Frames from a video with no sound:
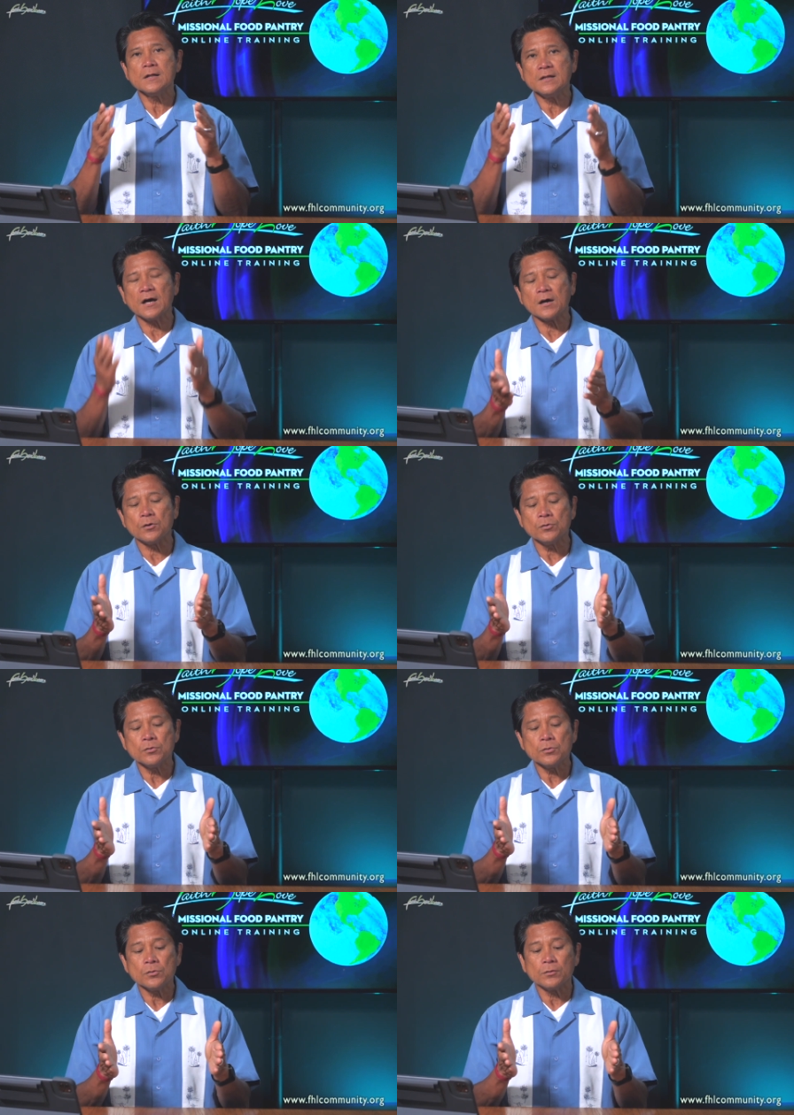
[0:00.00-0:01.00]
Now,
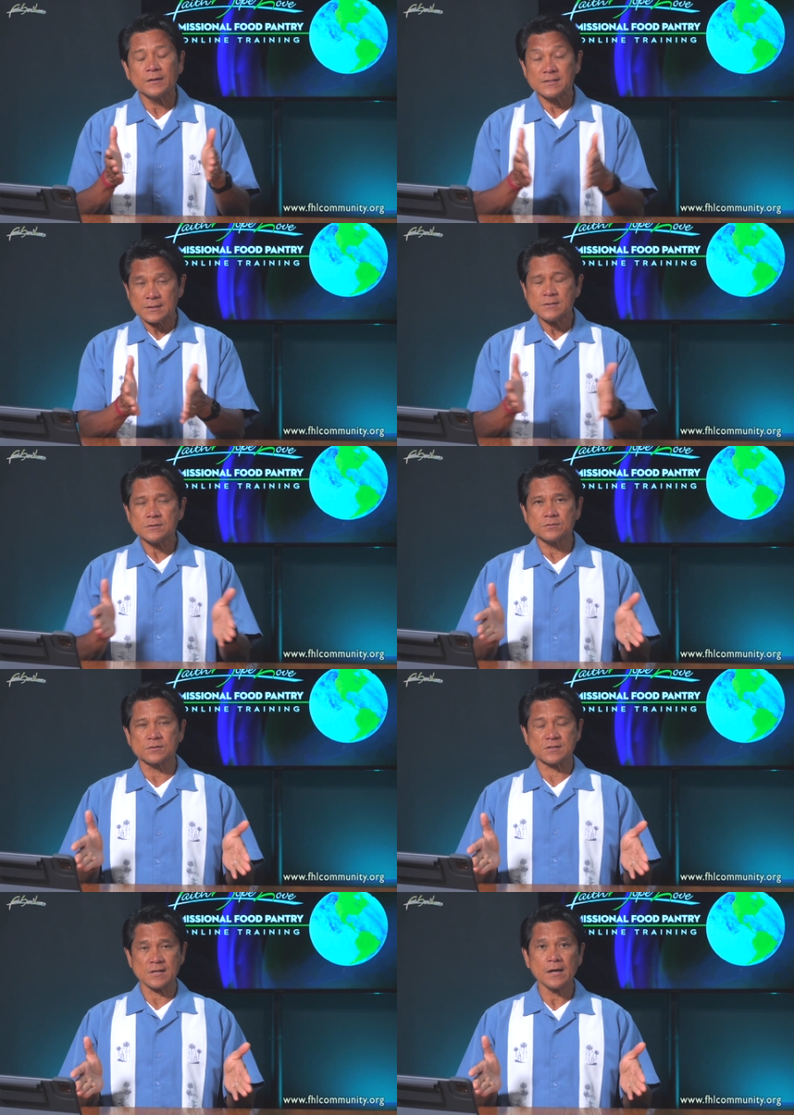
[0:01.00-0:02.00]
that's easy to
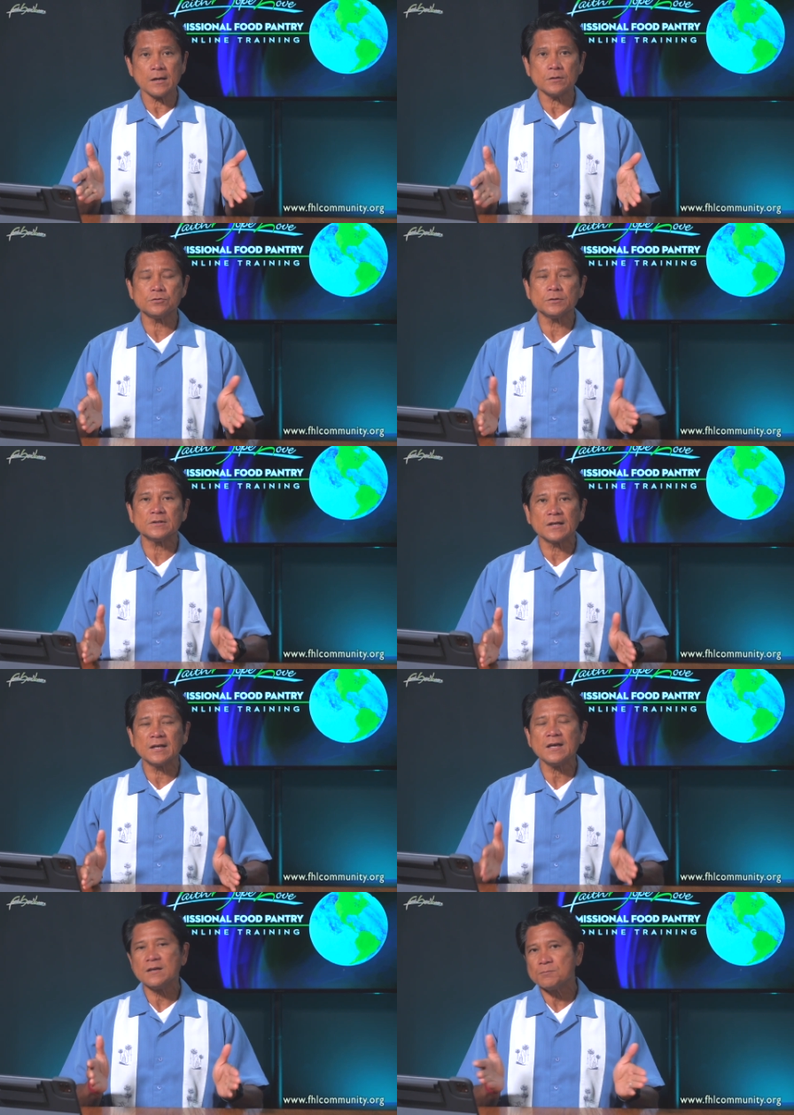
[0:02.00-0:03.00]
say during the
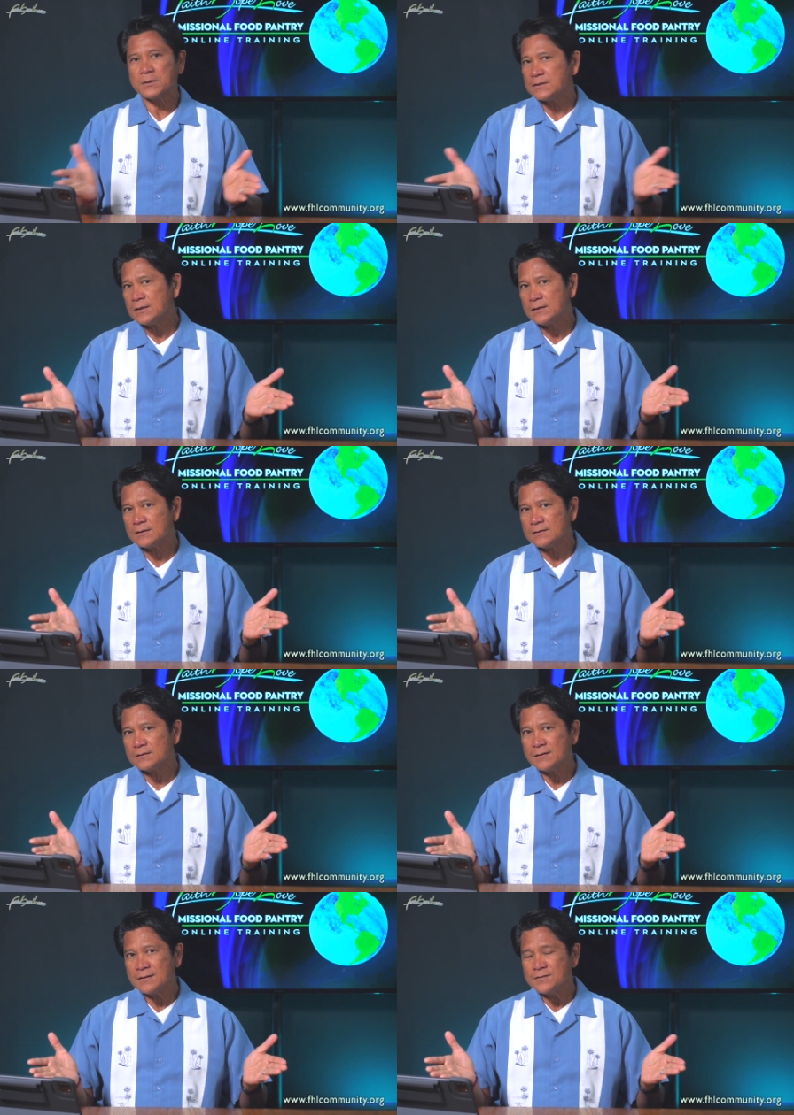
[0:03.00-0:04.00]
game, but in